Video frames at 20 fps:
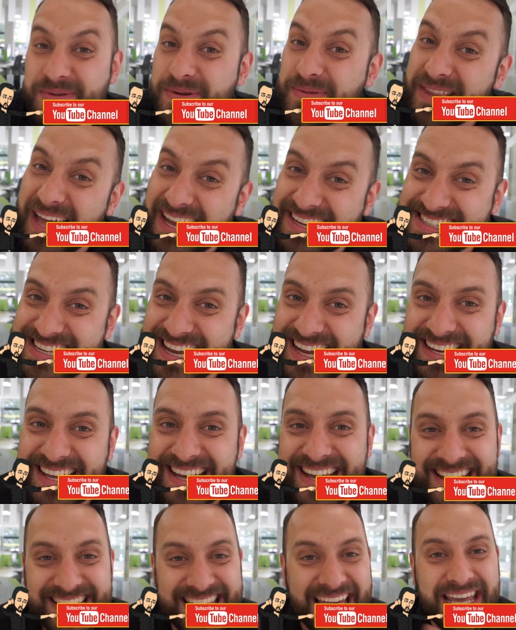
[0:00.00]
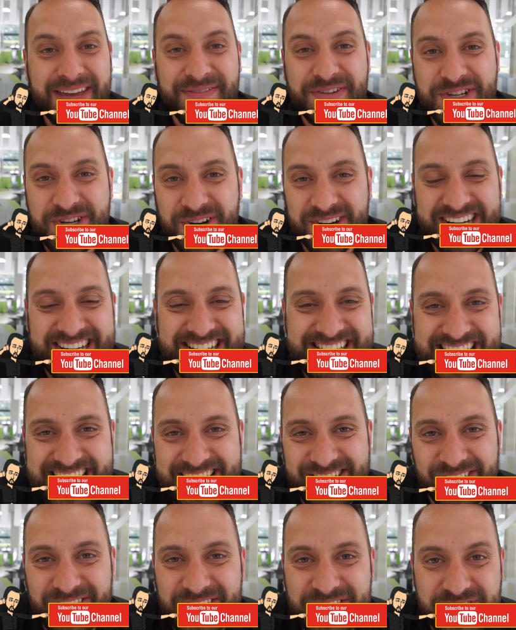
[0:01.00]
And with that said, thank you for joining us
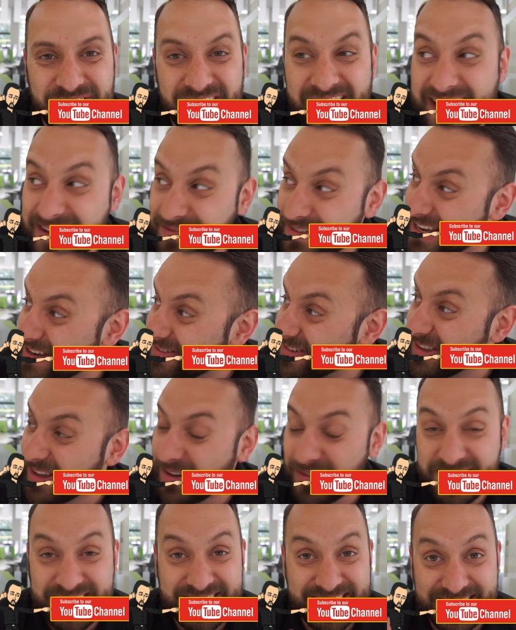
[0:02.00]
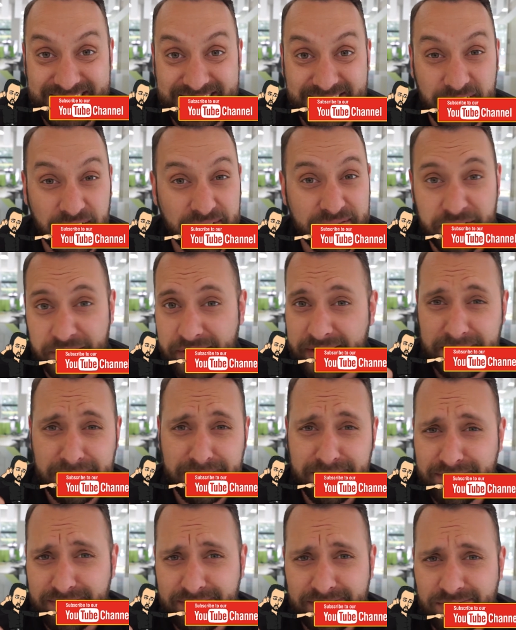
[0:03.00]
here on The Drive, even though this is not
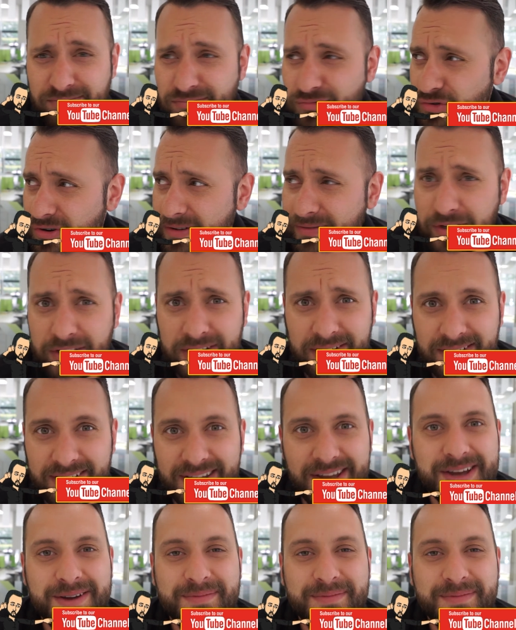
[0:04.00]
very driven.